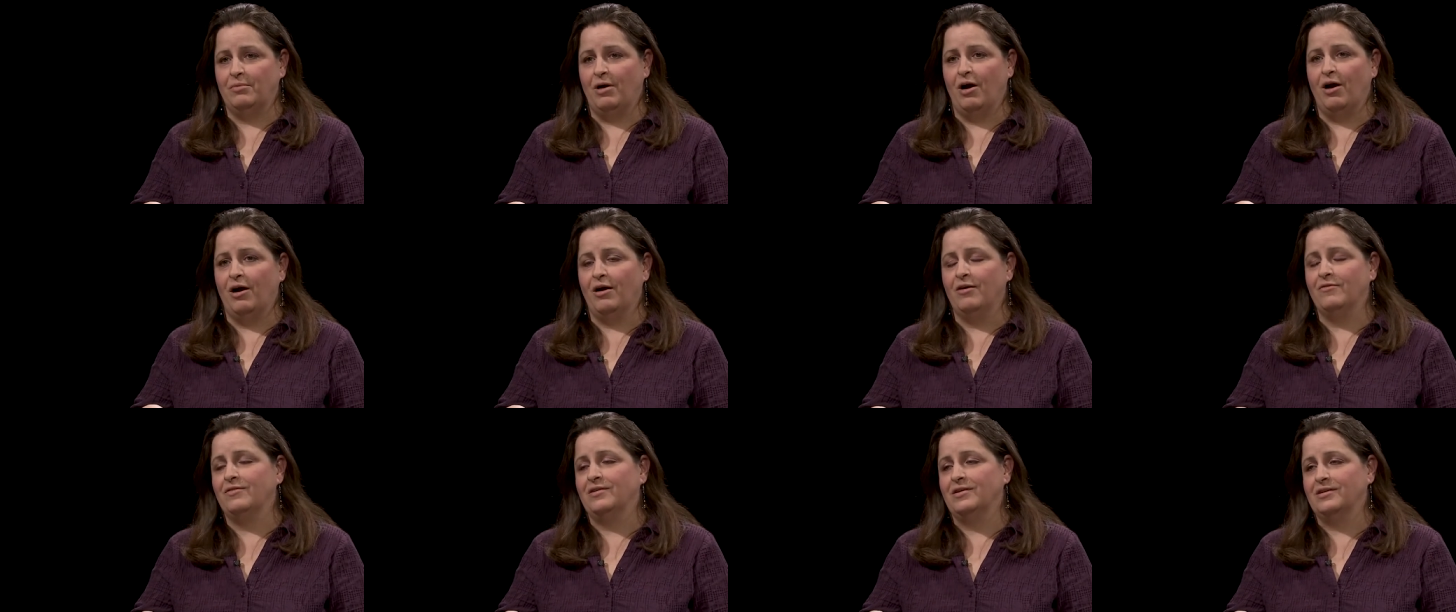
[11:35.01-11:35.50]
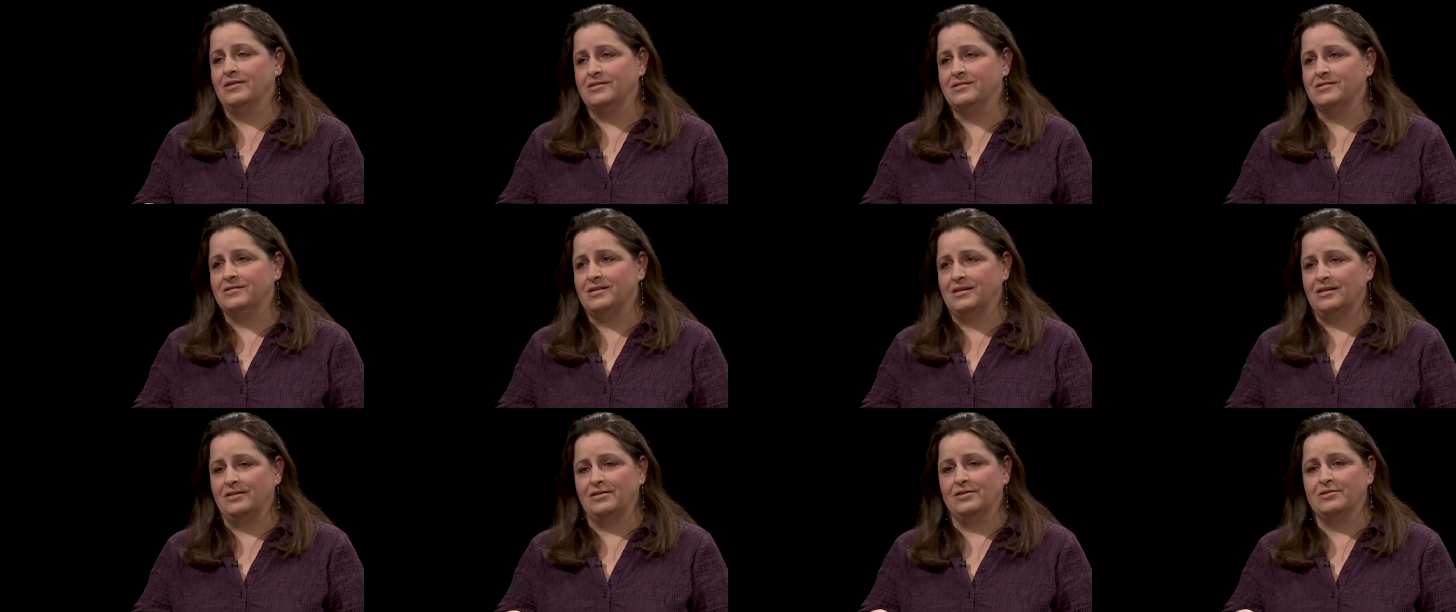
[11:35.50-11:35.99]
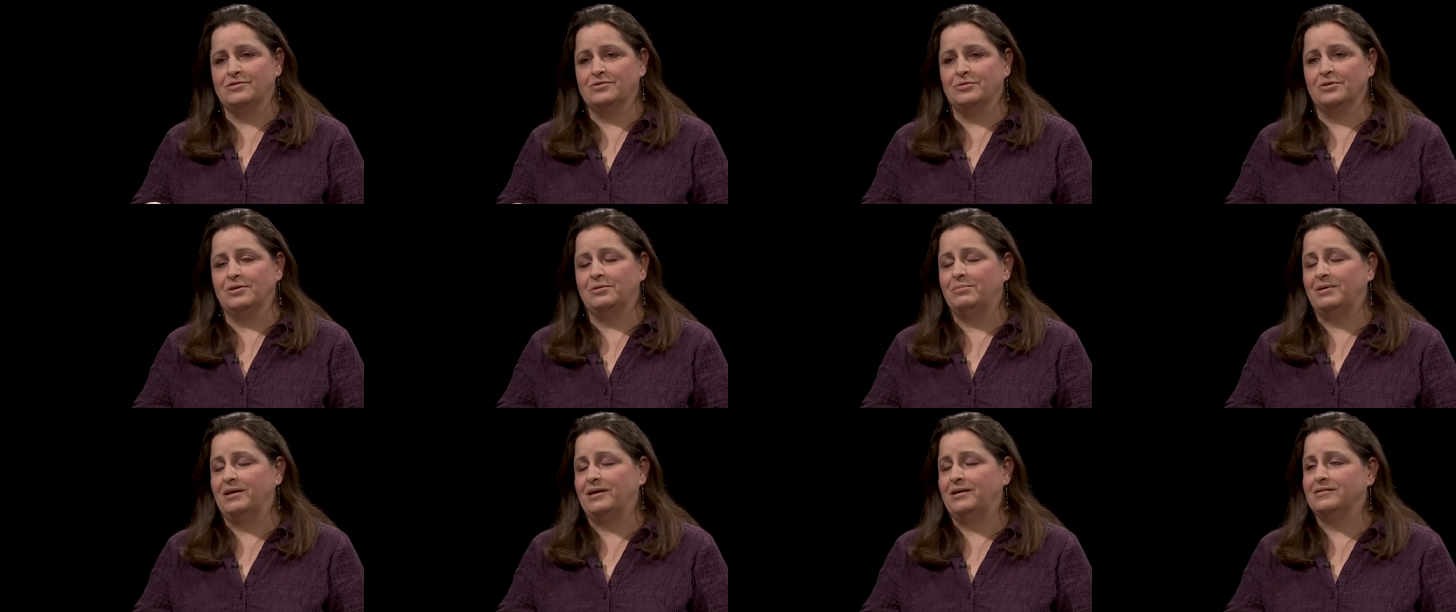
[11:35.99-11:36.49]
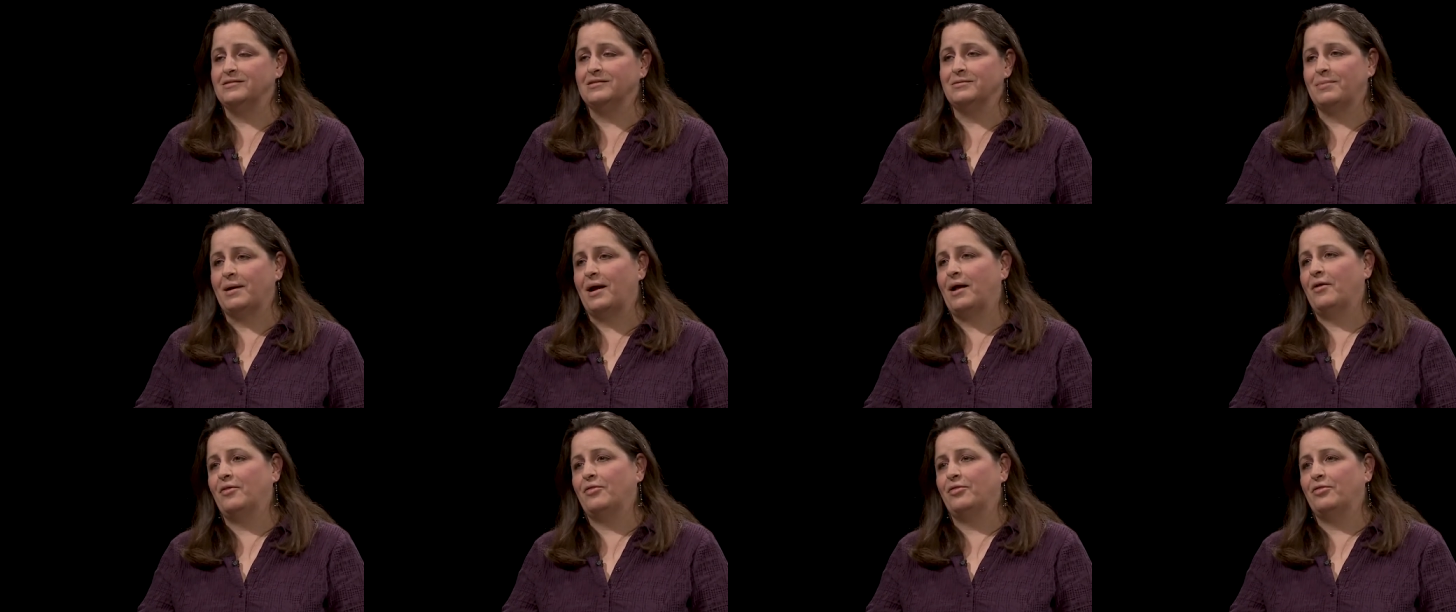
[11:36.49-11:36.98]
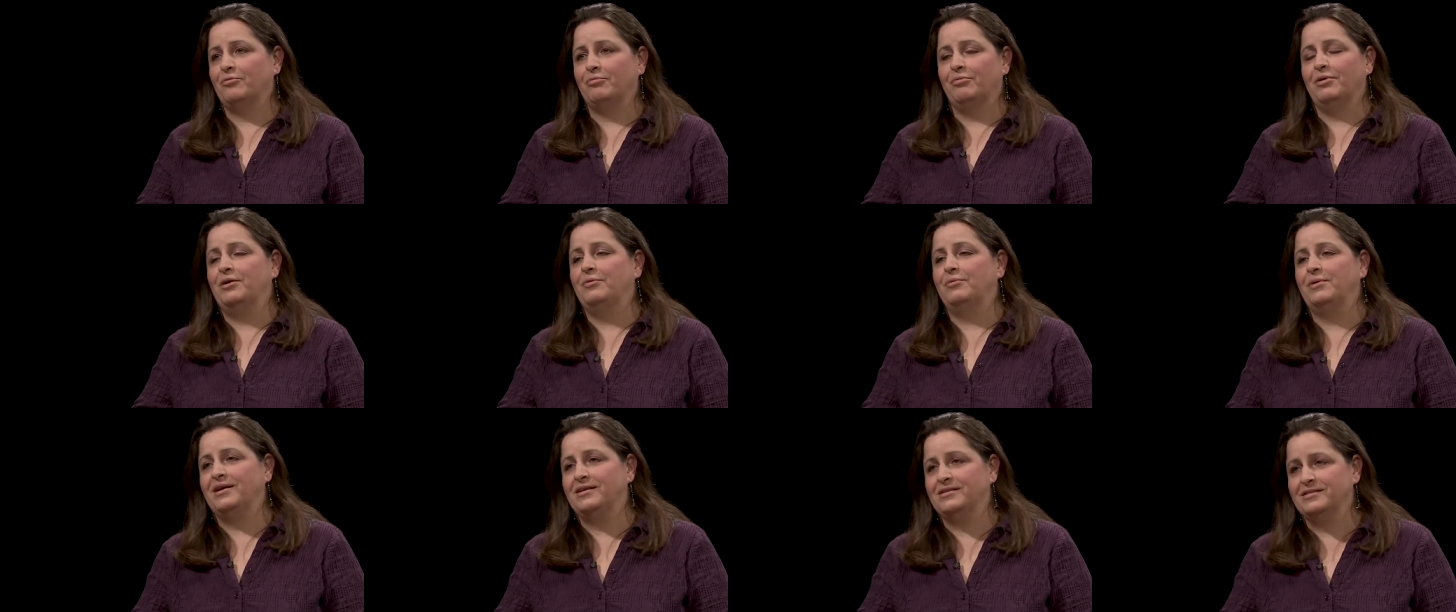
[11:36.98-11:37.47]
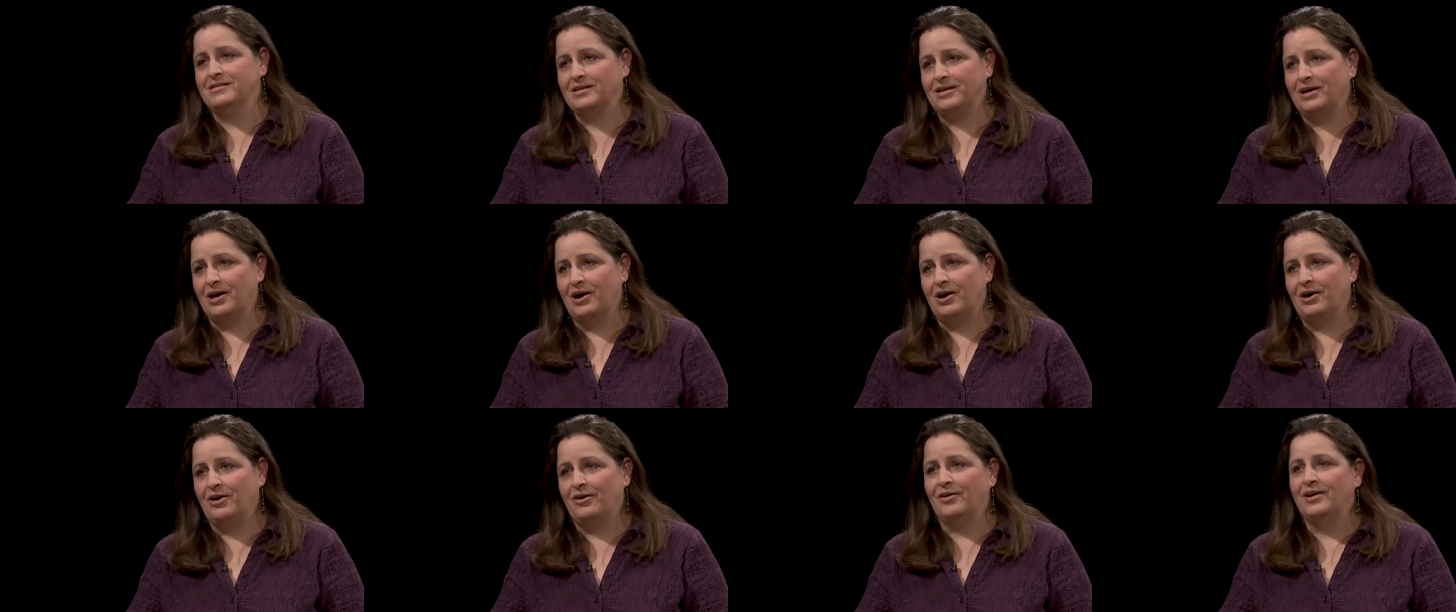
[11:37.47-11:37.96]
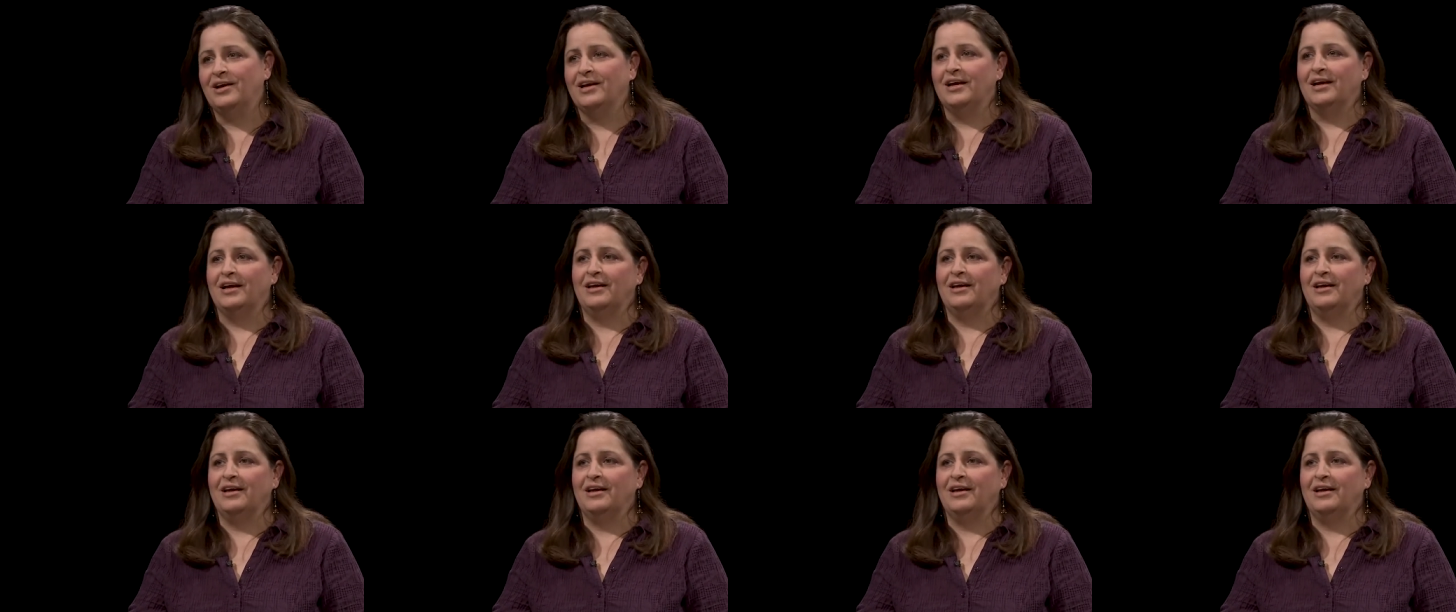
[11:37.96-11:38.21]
harvesting the soybeans about three weeks ago.